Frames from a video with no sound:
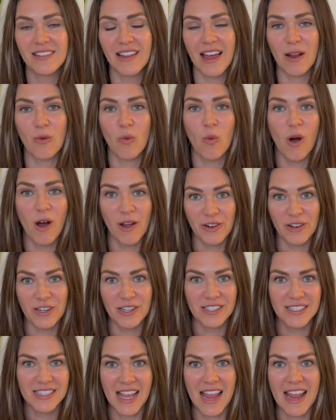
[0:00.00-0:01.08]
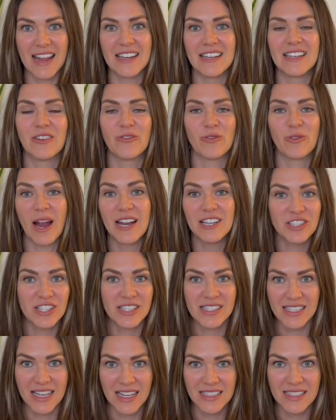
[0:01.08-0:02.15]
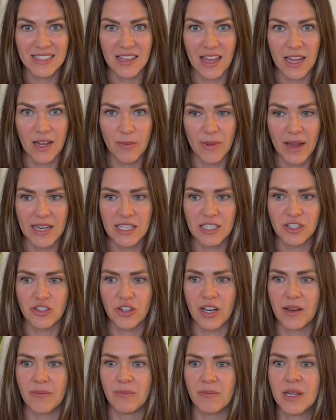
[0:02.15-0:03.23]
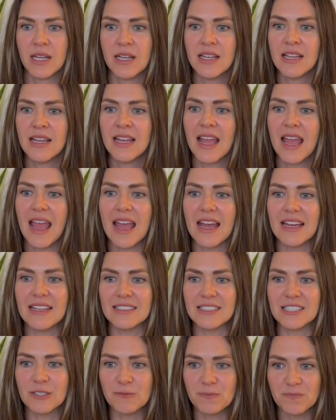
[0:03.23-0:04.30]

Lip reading: like waters and righteousness like a mighty stream." And